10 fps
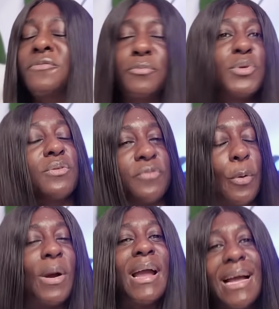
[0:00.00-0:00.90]
beautiful.
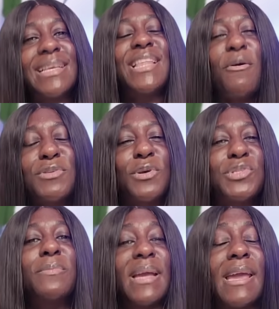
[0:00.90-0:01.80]
And then there was also
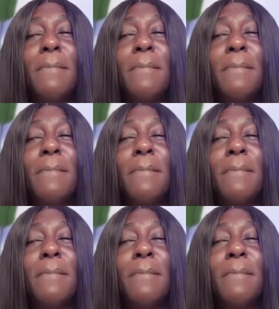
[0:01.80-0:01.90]
Makeke.